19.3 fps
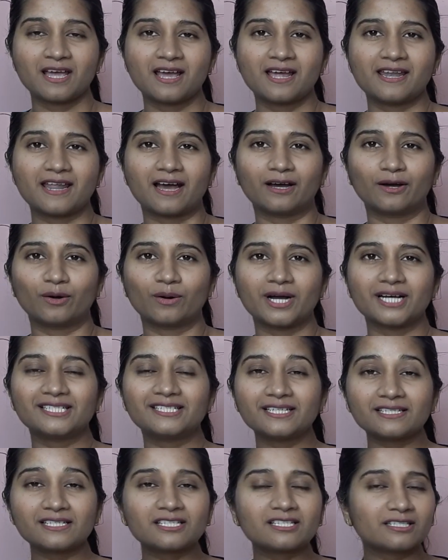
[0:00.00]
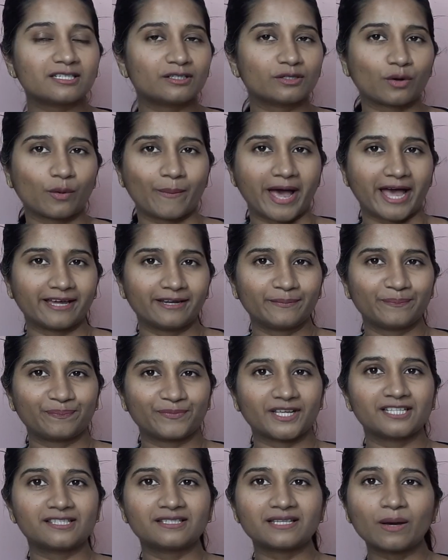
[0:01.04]
Now, a digital nomad
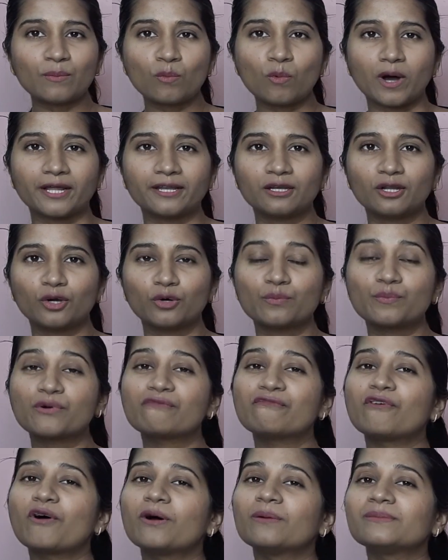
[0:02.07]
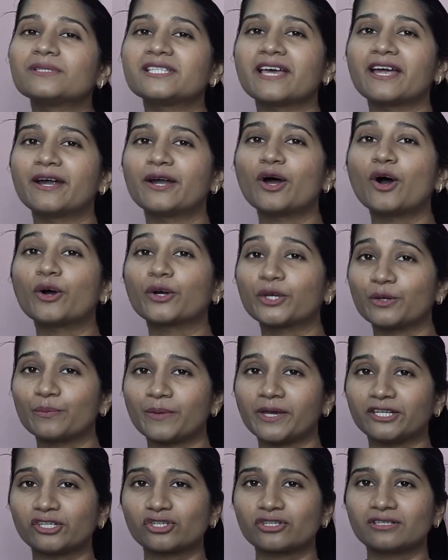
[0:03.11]
is someone who performs their
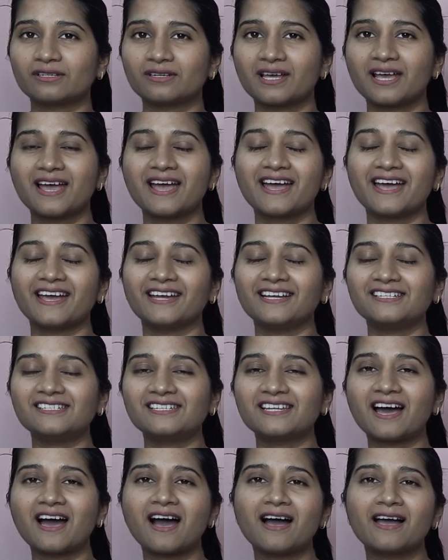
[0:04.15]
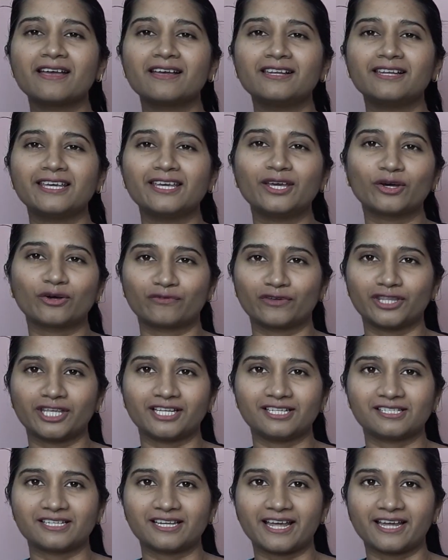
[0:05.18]
occupation entirely over the
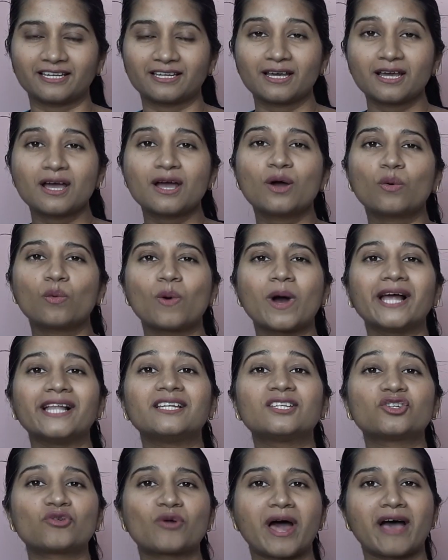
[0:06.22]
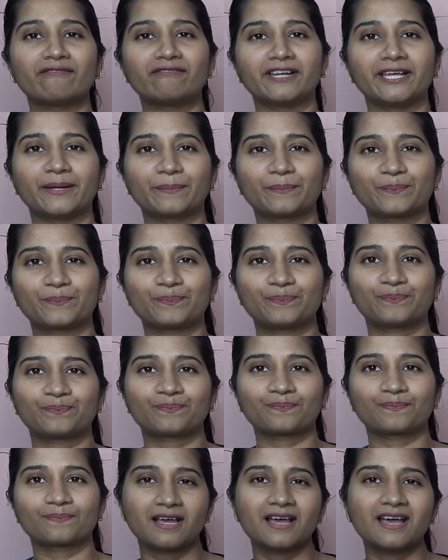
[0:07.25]
internet while traveling.
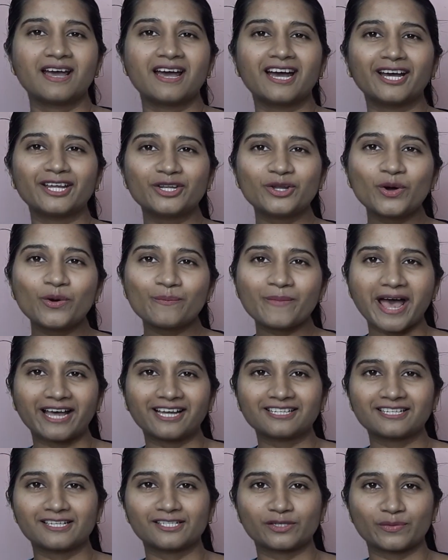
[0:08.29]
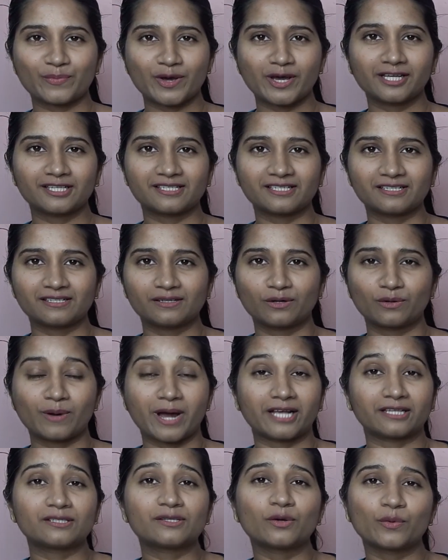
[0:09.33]
A nomad is a person who
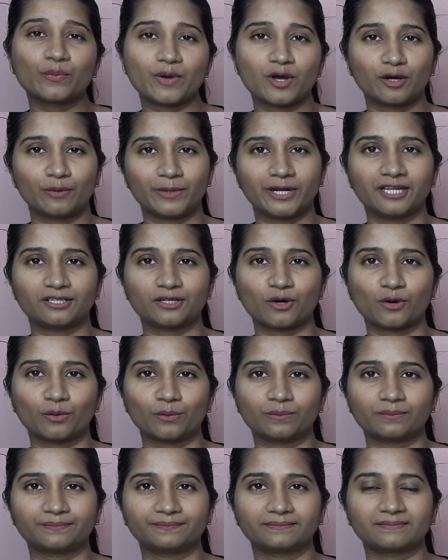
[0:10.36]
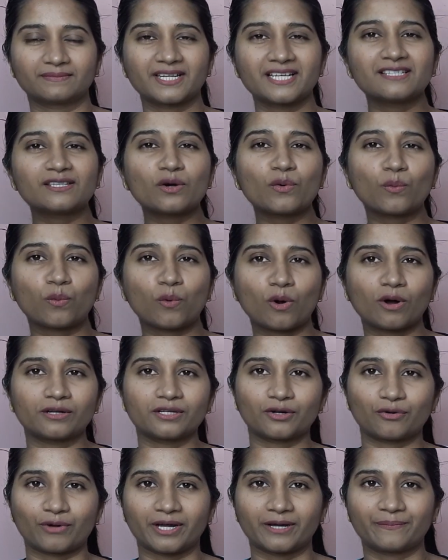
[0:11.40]
has no permanent home, is a
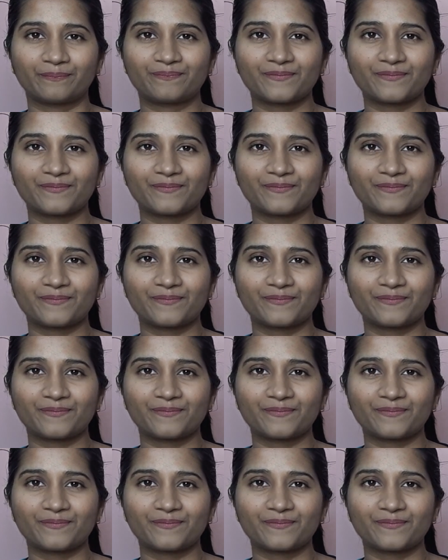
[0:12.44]
wanderer.